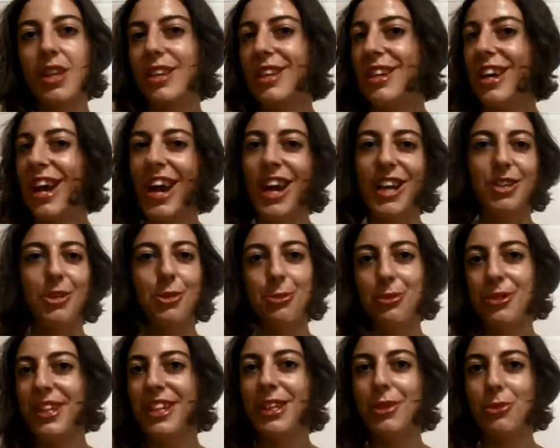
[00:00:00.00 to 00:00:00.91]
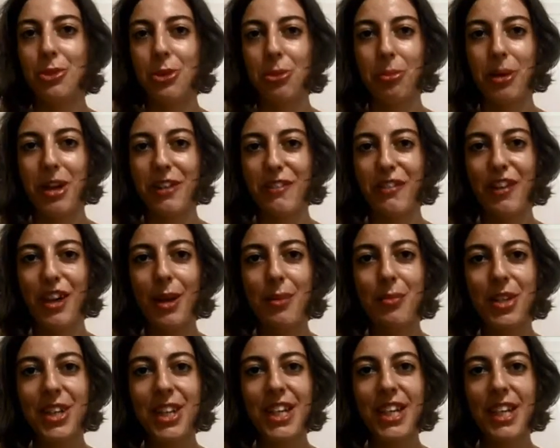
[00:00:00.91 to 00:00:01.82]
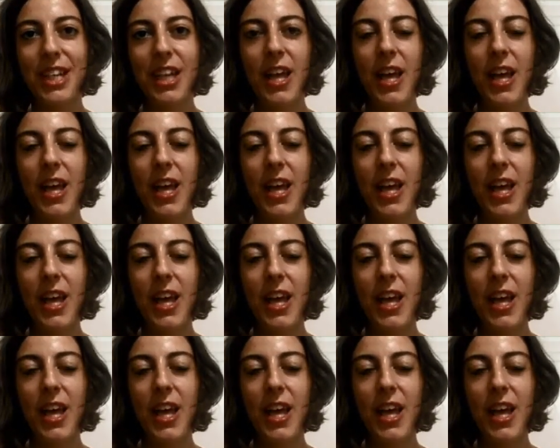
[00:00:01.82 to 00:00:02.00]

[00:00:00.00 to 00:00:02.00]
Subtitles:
I don't eat with my family.